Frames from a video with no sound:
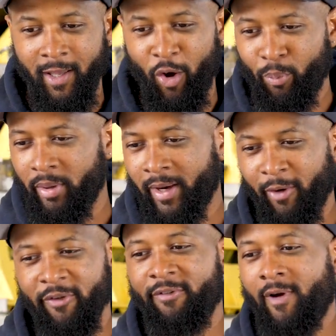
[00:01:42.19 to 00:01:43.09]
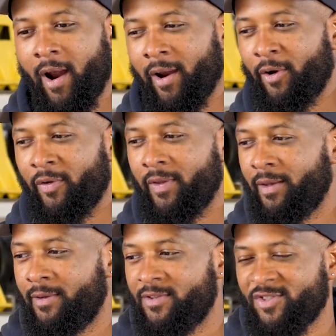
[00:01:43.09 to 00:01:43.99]
help putting out the fire, and
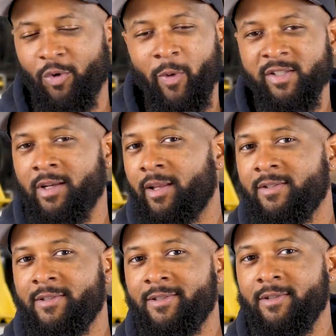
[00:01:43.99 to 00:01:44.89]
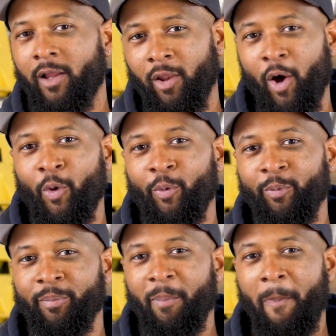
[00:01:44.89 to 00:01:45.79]
then just the residents alone,